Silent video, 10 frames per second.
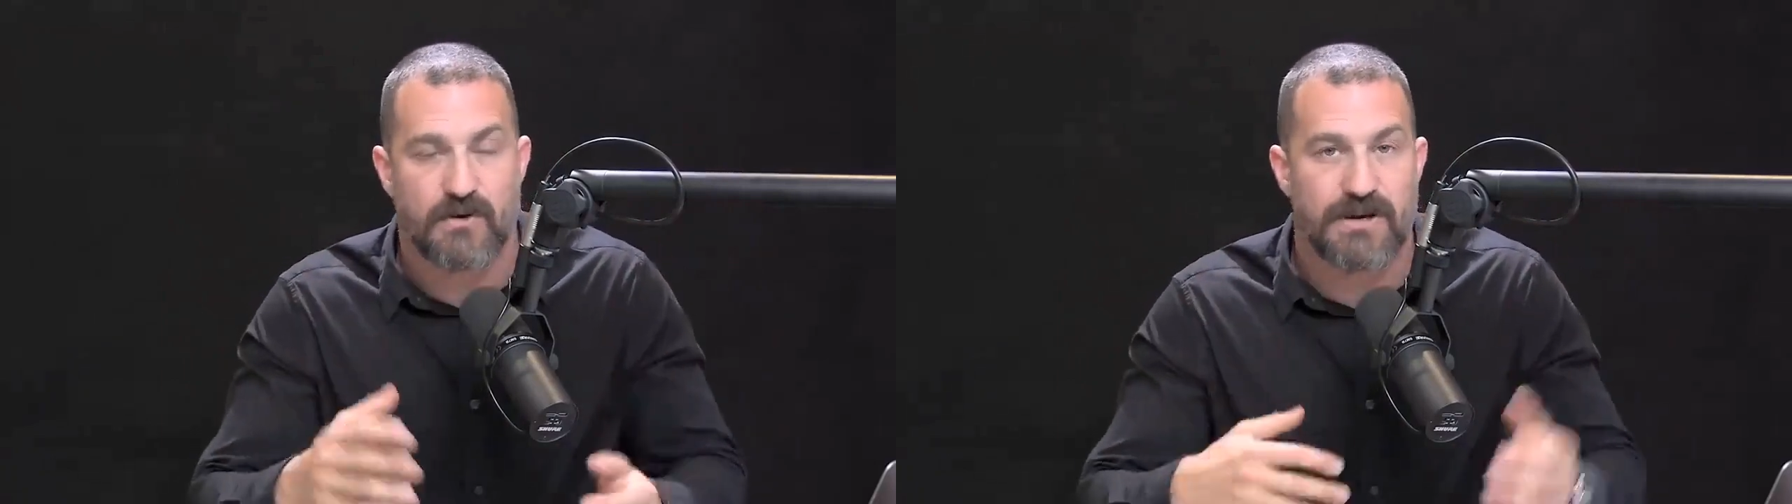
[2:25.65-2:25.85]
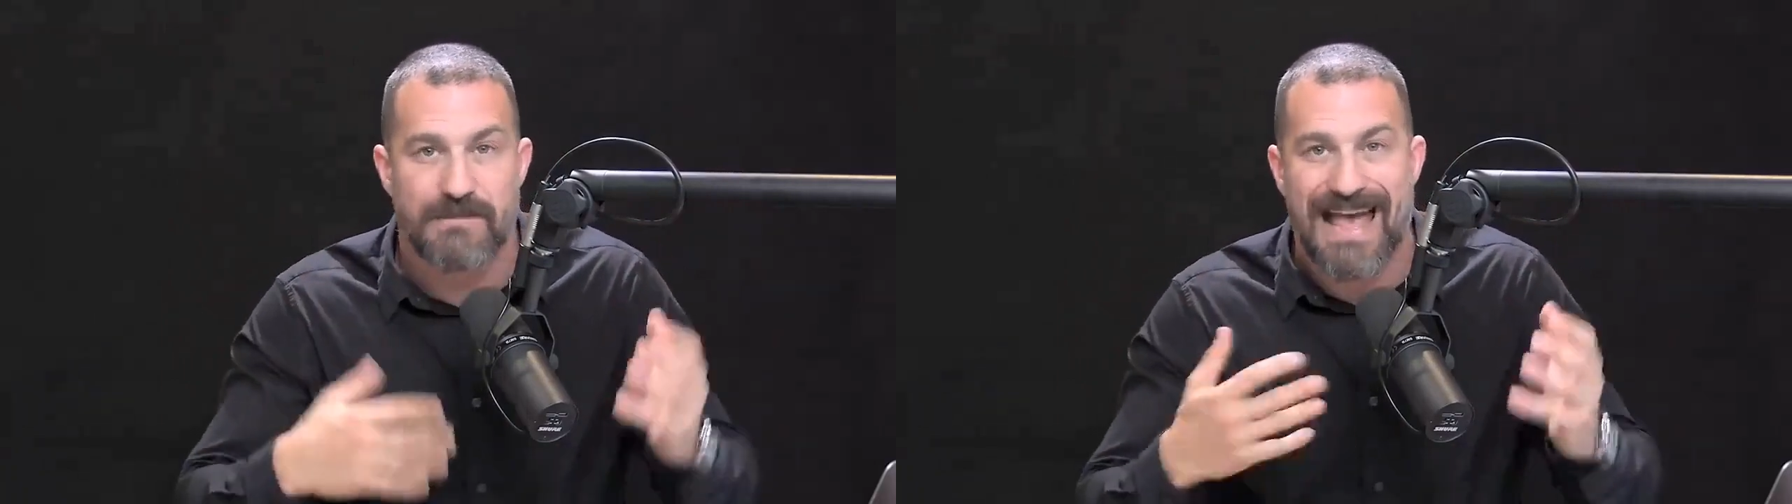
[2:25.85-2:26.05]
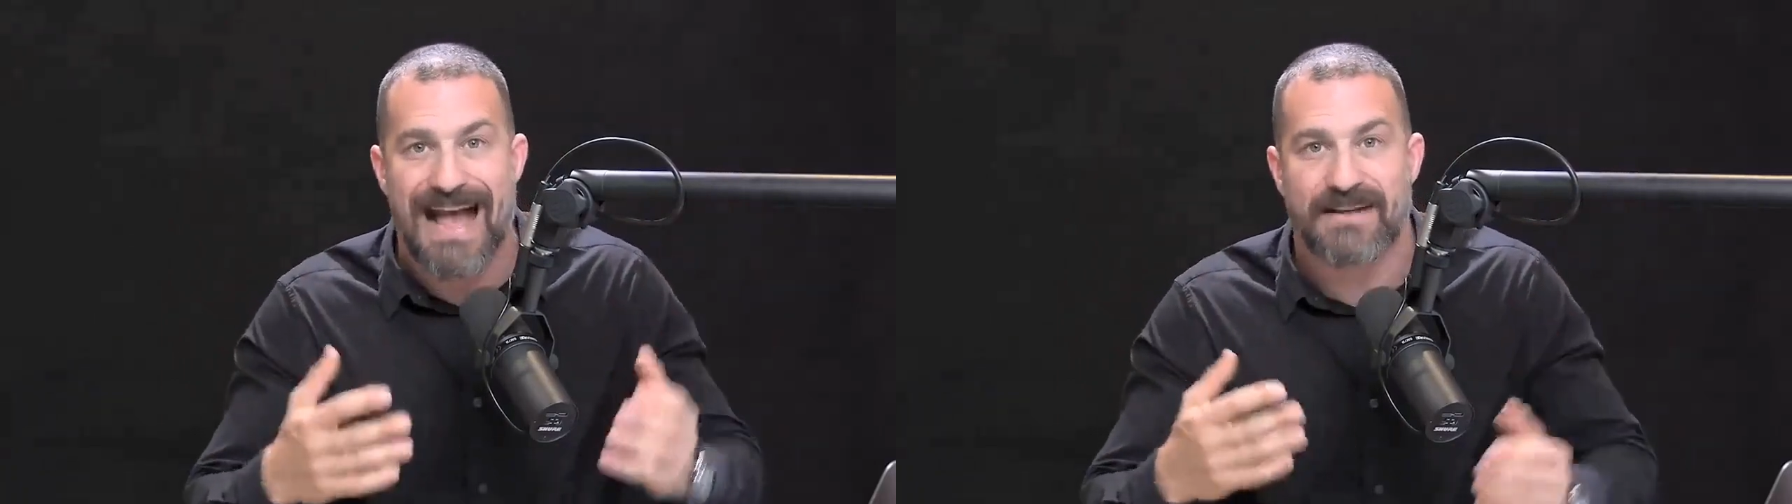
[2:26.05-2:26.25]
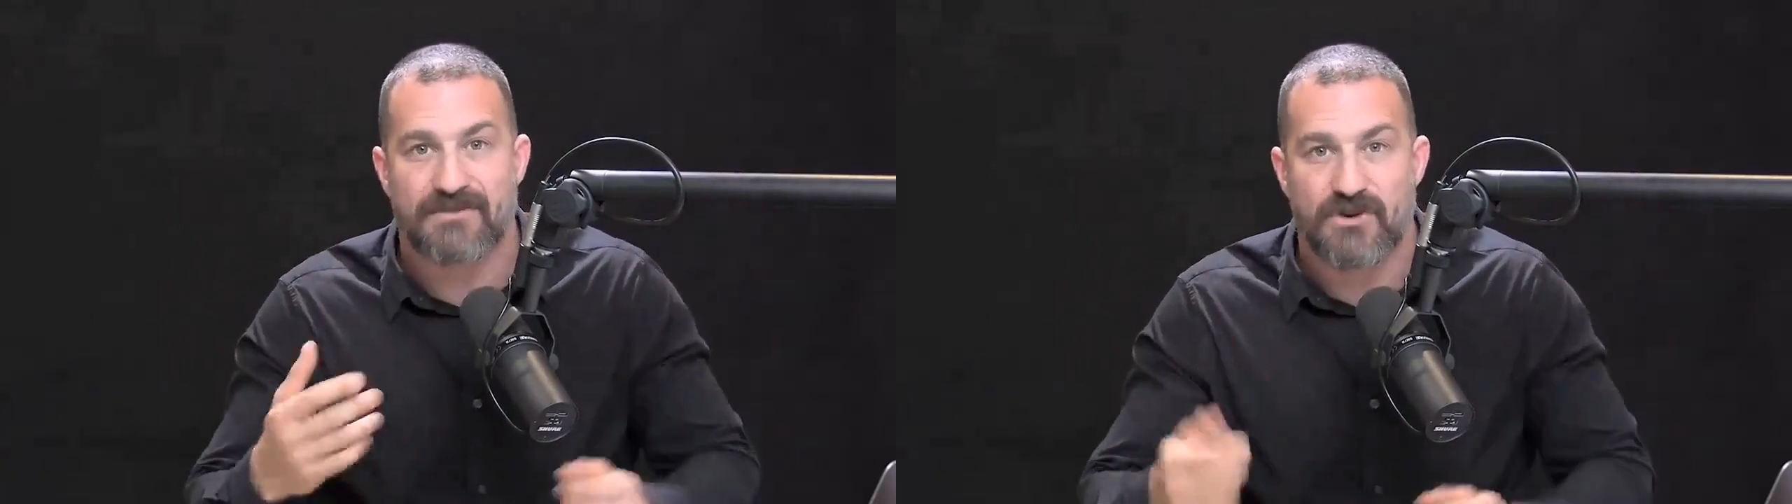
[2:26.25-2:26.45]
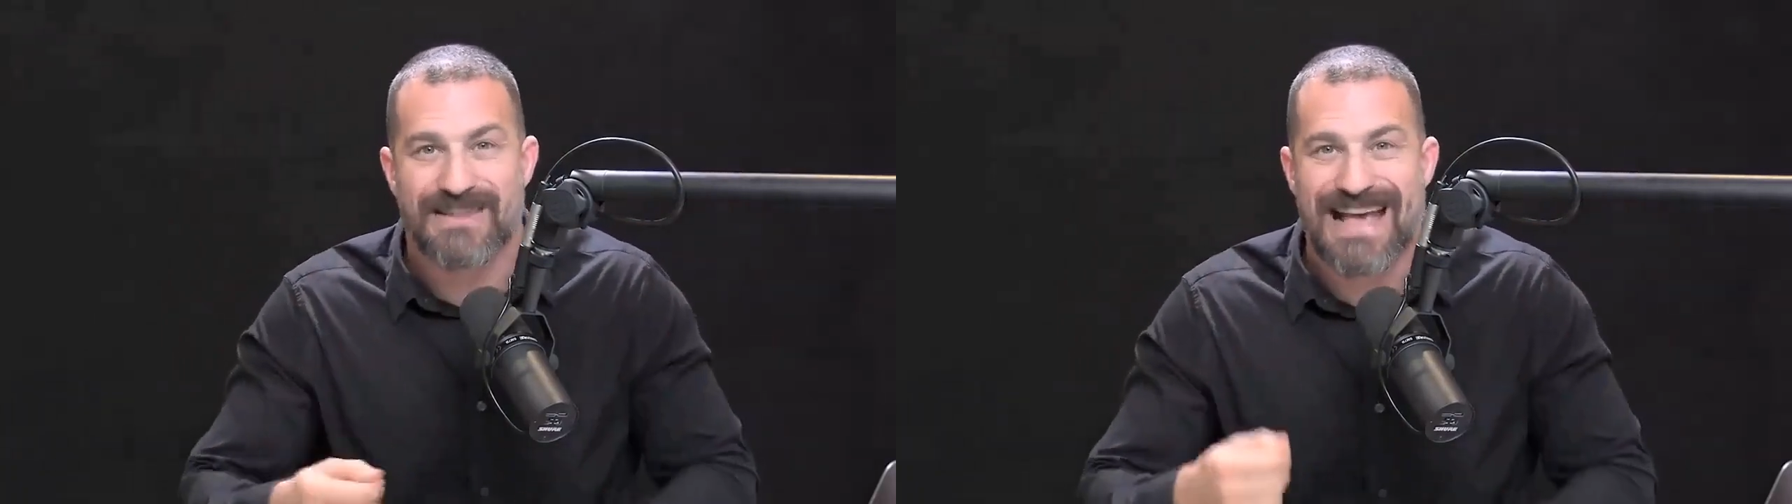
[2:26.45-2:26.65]
are going to be
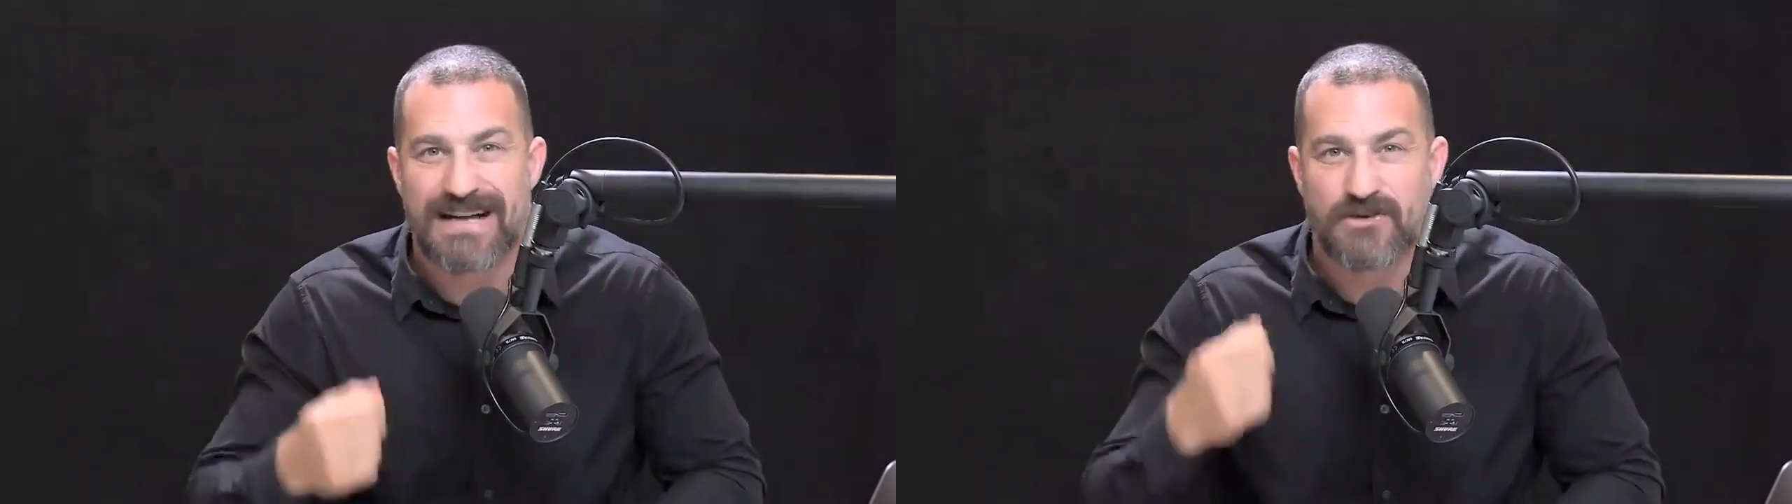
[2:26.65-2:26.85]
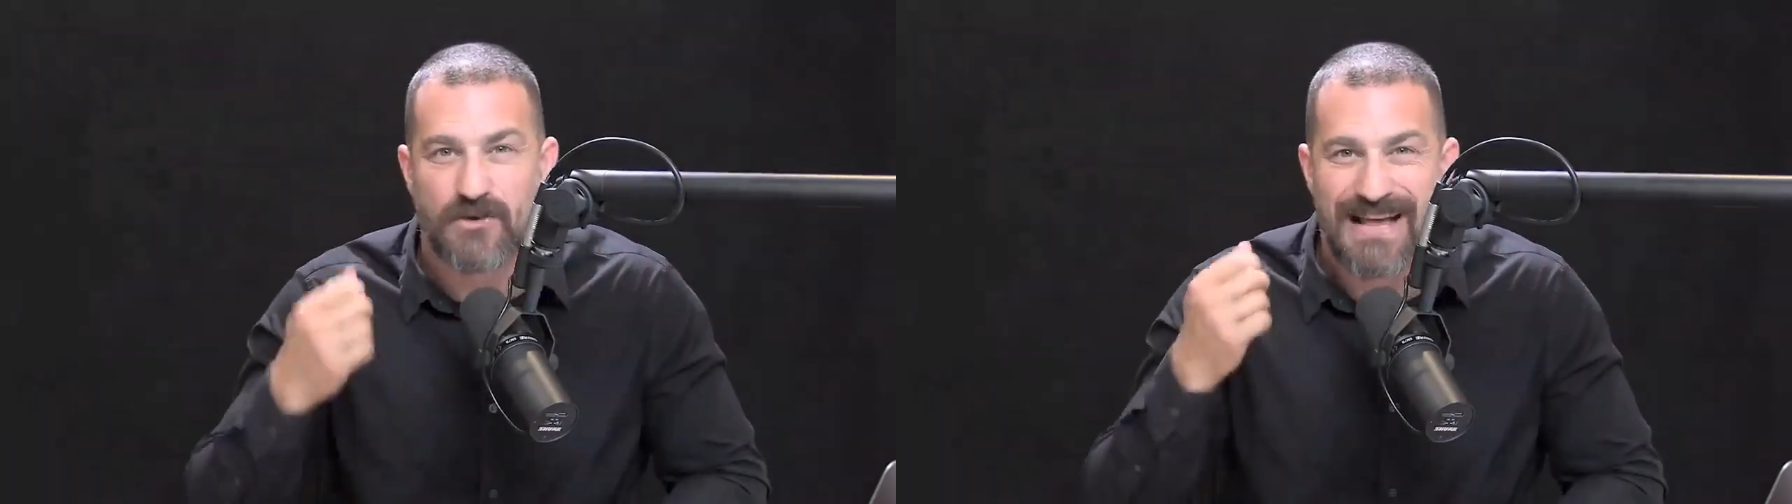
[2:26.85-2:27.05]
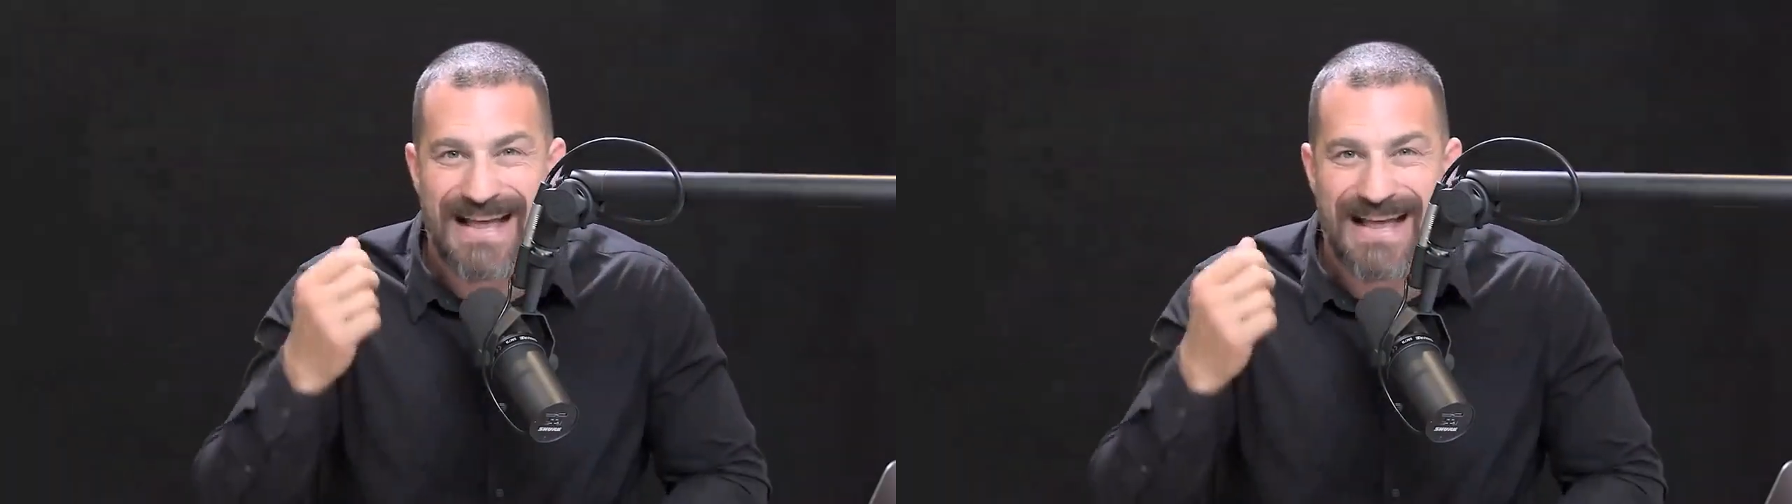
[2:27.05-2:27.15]
active during the actual